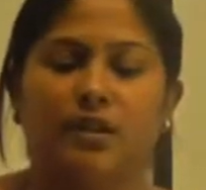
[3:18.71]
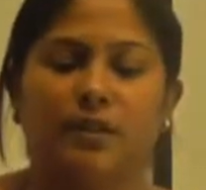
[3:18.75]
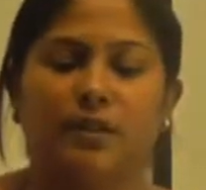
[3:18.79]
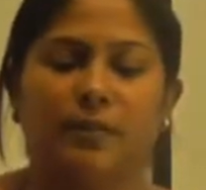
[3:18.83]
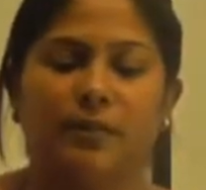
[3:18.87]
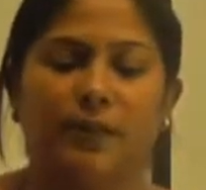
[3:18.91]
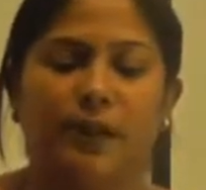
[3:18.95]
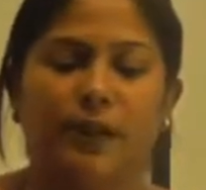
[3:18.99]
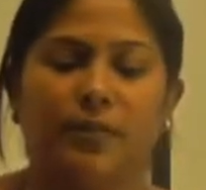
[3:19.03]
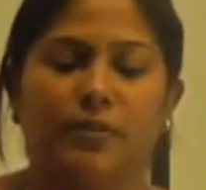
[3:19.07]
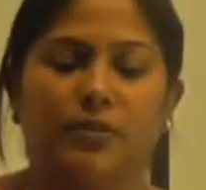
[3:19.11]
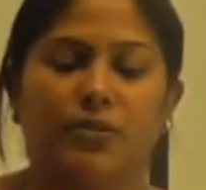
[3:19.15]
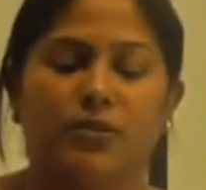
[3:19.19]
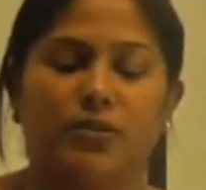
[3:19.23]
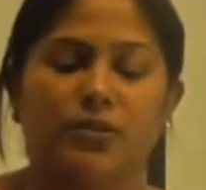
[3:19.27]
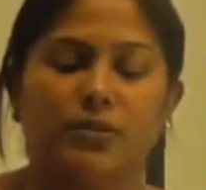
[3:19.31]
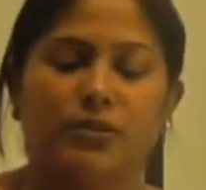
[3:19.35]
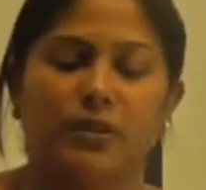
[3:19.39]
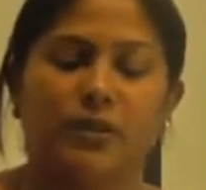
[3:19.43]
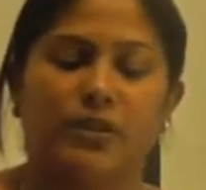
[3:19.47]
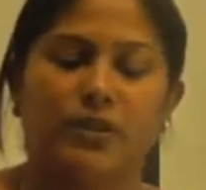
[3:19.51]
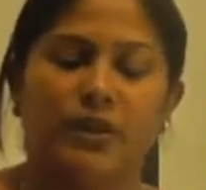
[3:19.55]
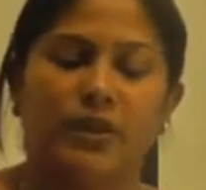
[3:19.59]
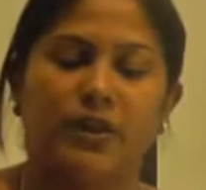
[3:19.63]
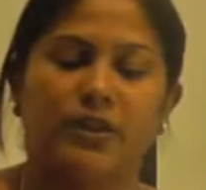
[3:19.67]
the payment to
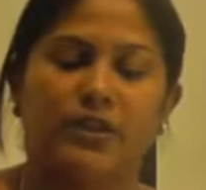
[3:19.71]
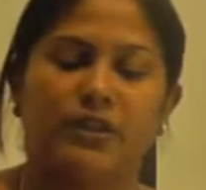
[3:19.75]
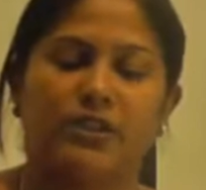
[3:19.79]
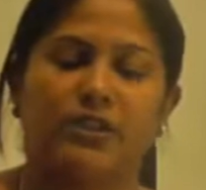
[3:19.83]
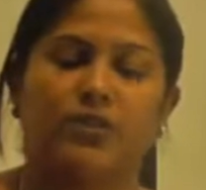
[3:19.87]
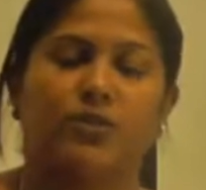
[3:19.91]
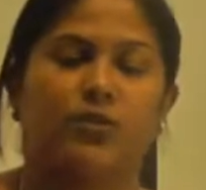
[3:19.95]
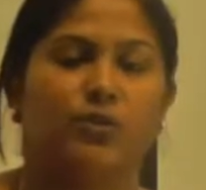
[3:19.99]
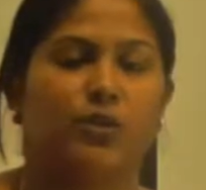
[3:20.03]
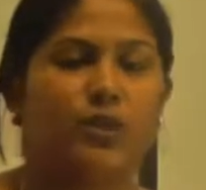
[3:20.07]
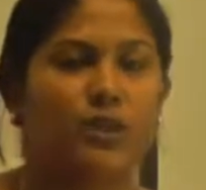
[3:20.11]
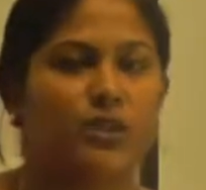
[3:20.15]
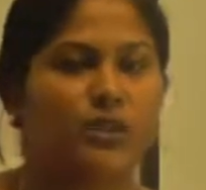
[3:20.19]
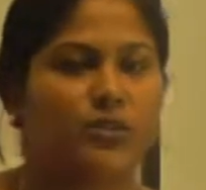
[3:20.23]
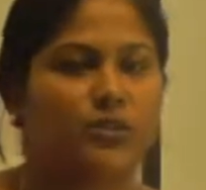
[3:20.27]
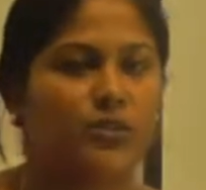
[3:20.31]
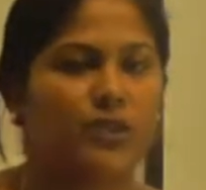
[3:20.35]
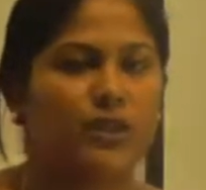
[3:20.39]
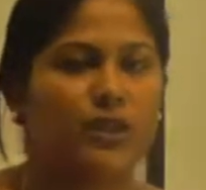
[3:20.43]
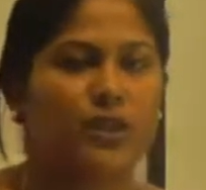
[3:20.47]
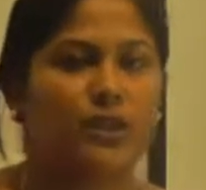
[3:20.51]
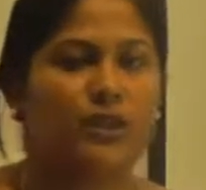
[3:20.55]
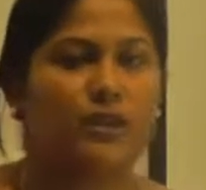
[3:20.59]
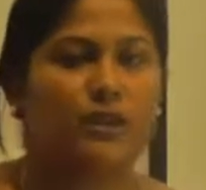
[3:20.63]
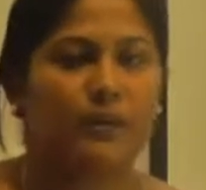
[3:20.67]
be credited only to
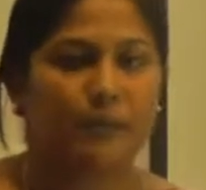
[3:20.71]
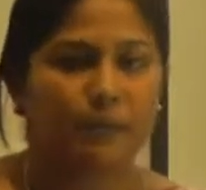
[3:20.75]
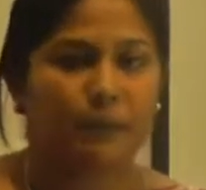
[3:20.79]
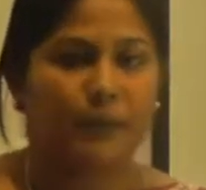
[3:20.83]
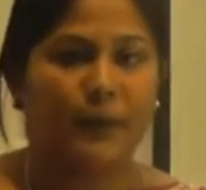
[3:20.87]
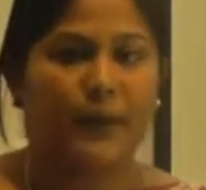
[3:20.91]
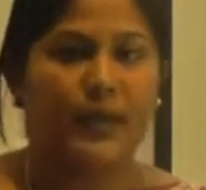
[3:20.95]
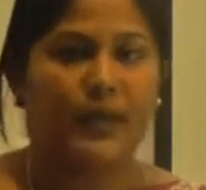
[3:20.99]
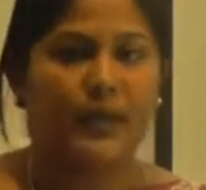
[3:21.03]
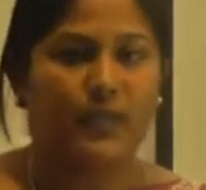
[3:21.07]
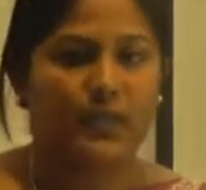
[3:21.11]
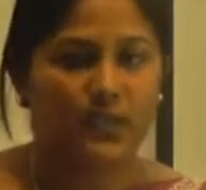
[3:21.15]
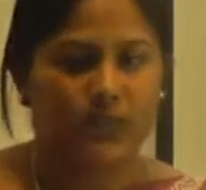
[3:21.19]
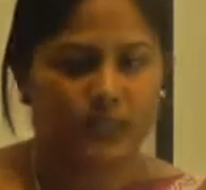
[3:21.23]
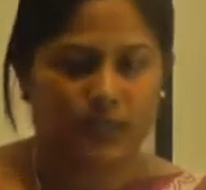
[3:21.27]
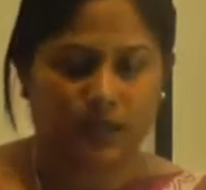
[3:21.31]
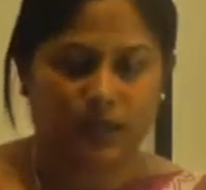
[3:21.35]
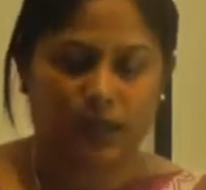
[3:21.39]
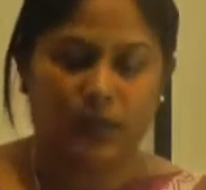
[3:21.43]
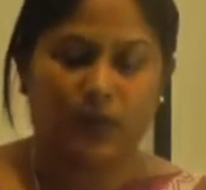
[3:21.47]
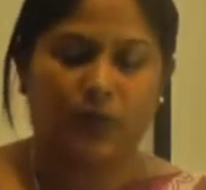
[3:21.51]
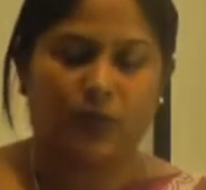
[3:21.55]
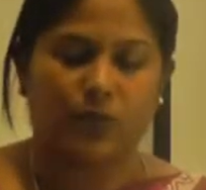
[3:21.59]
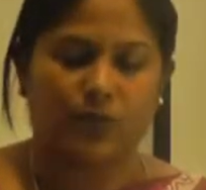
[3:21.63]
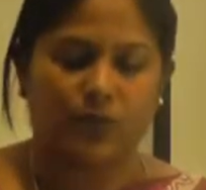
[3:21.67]
the payee's
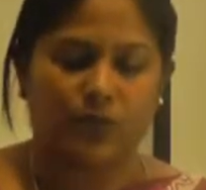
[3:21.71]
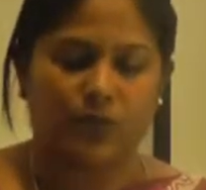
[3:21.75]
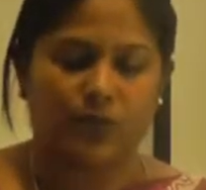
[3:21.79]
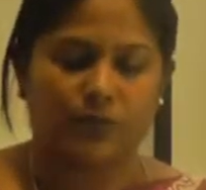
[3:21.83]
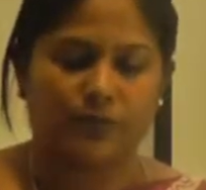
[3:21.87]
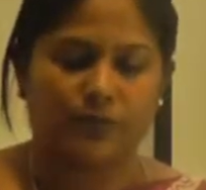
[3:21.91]
account.